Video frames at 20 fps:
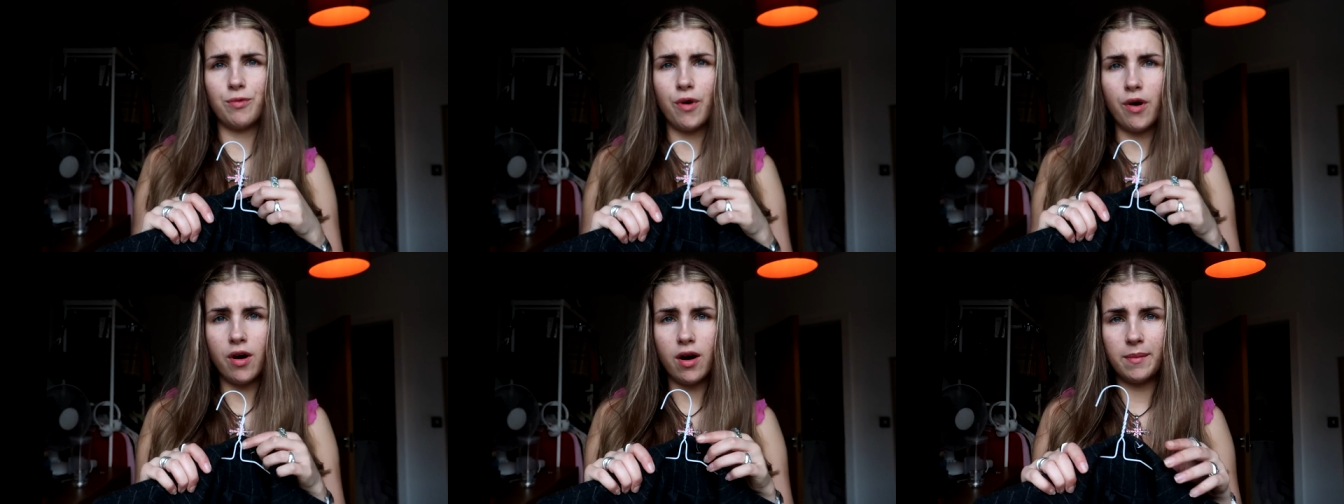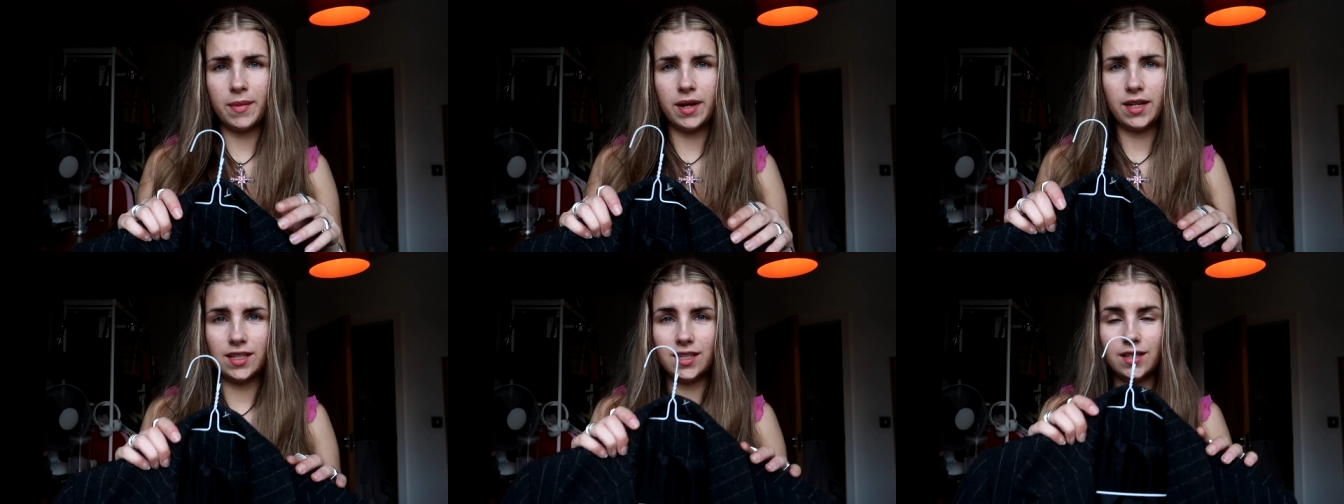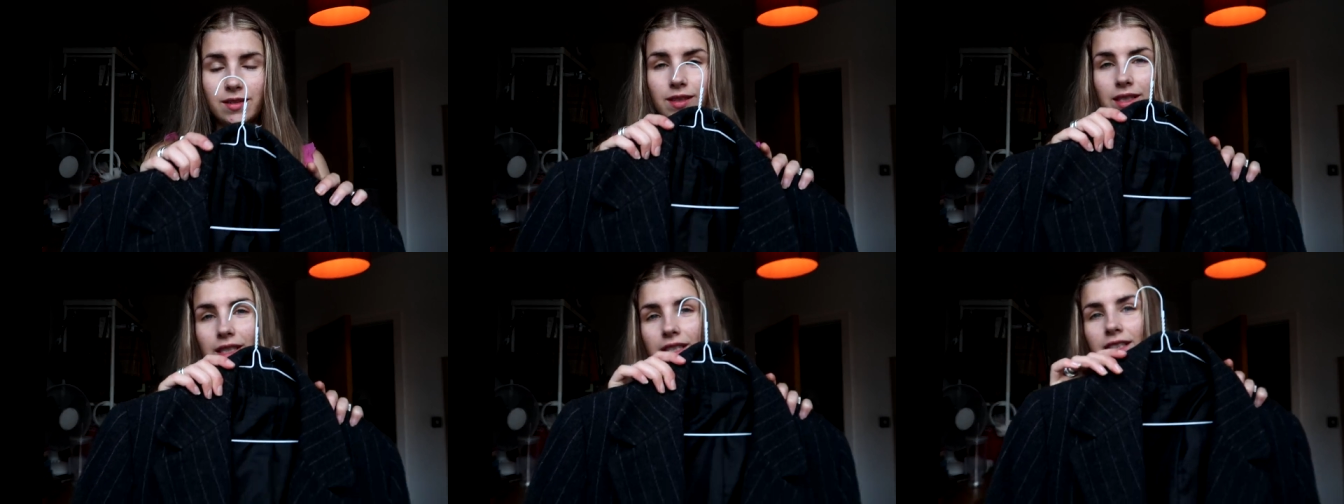what am I
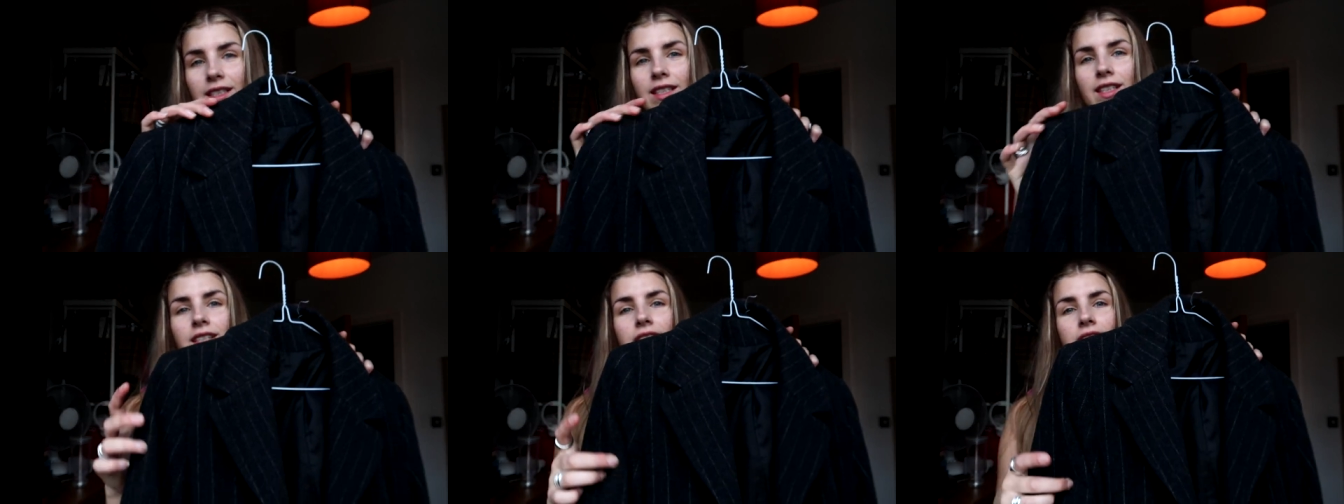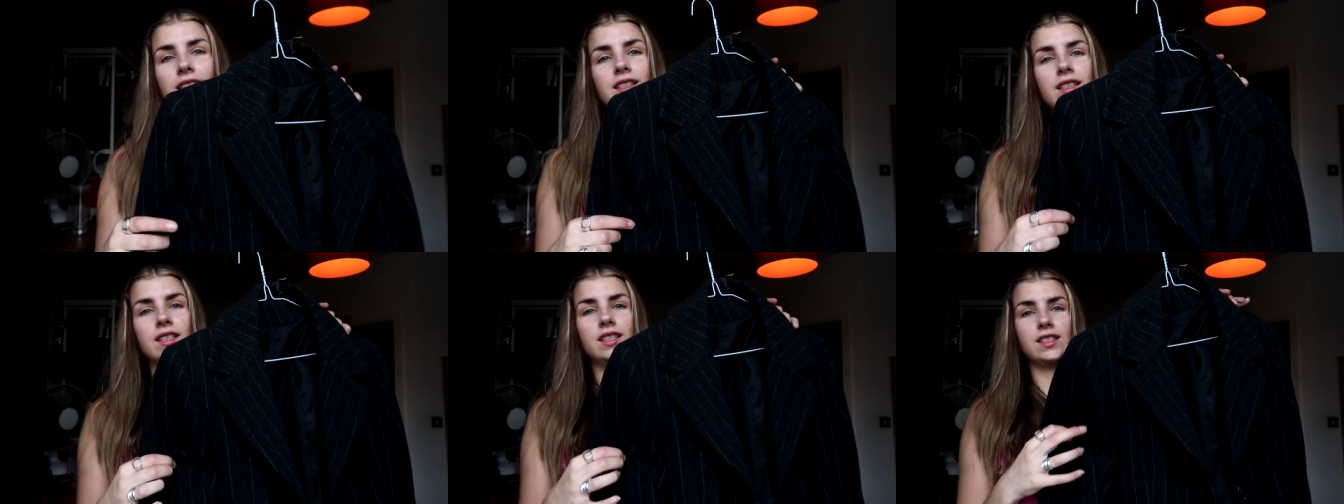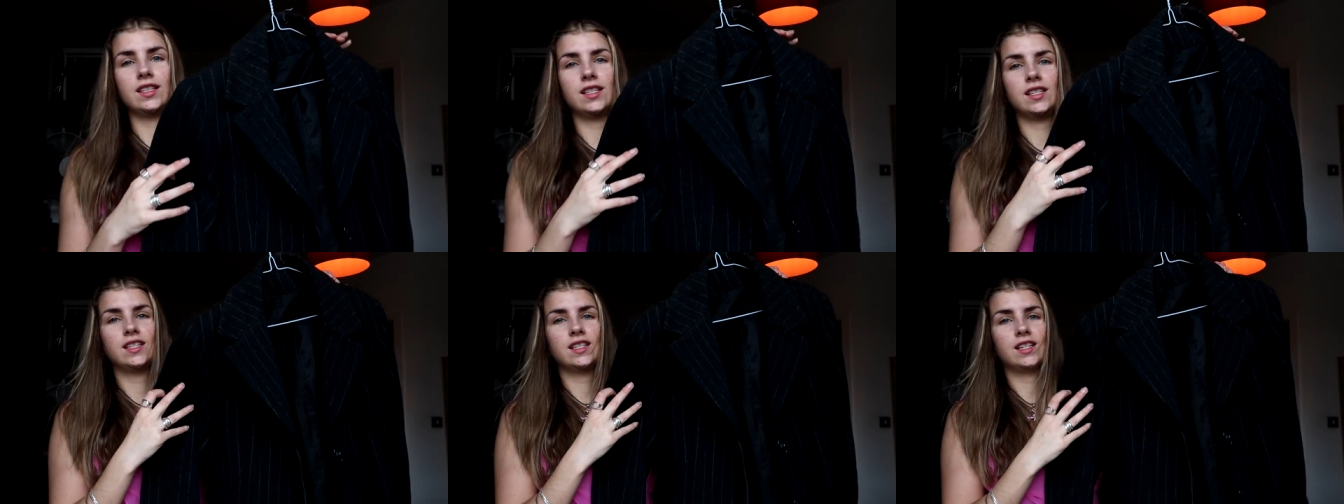doing?
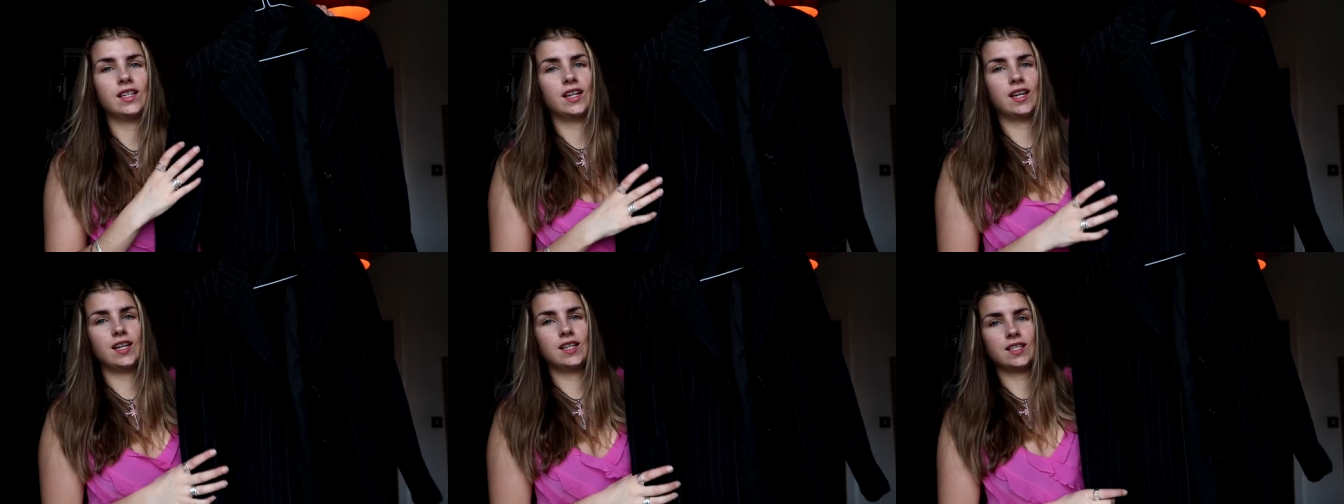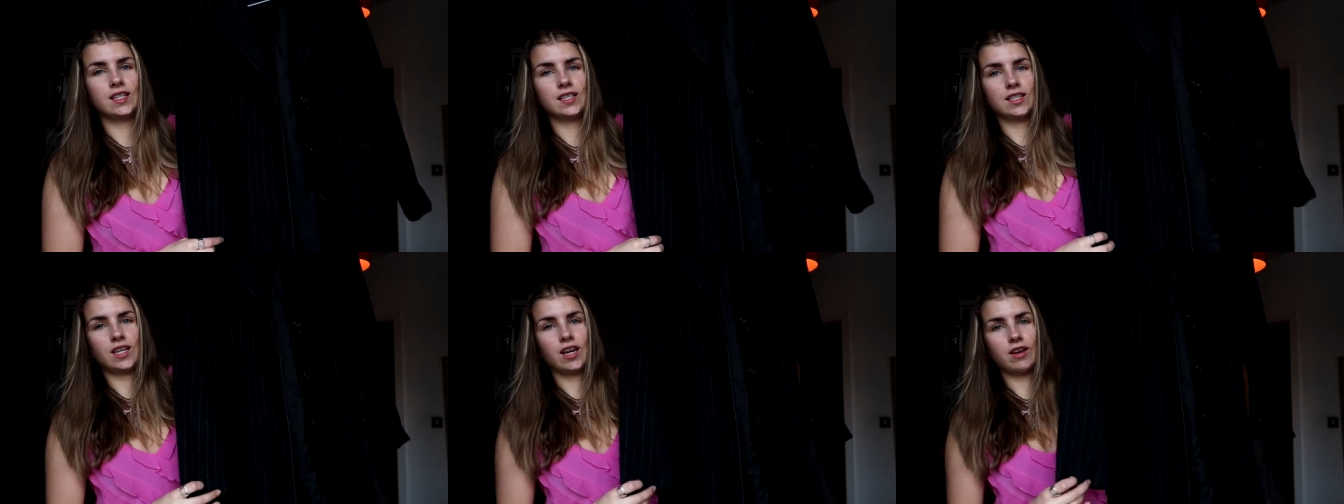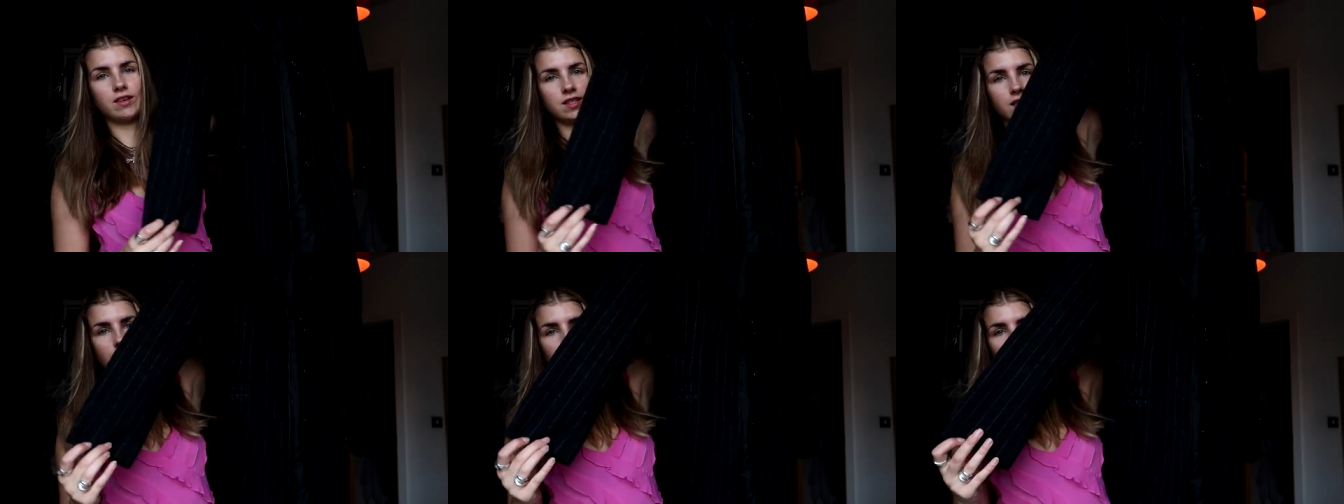This is the nicest
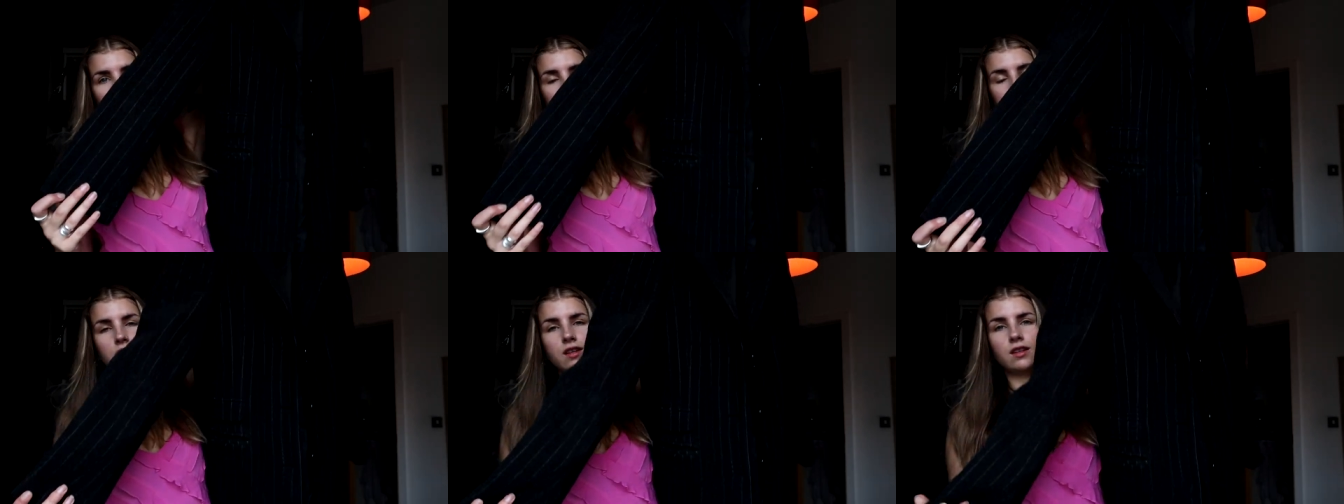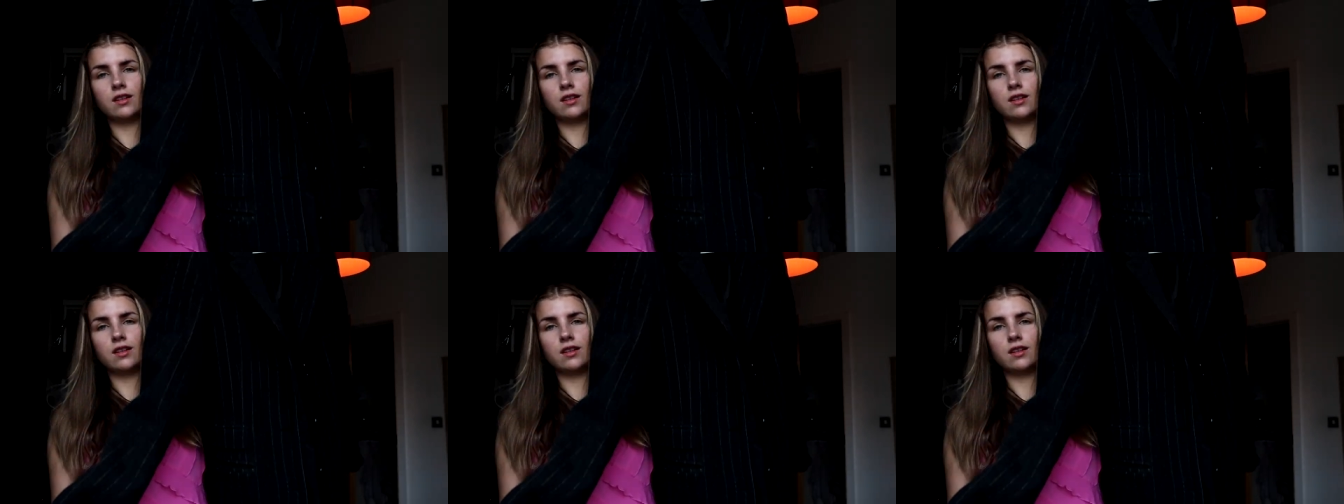coat. It's like